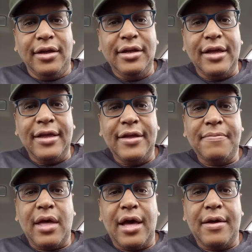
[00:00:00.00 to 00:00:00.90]

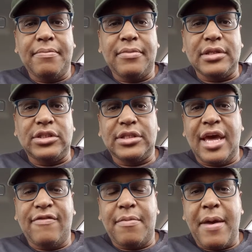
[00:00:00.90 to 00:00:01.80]
It's just
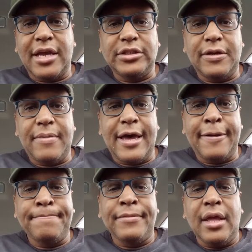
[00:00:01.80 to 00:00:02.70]
kind of a passion of
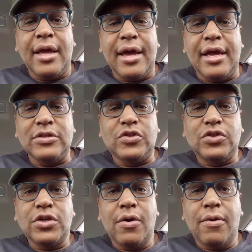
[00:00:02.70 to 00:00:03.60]
mine. And
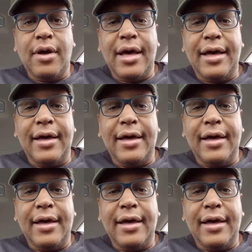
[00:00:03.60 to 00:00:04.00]
so,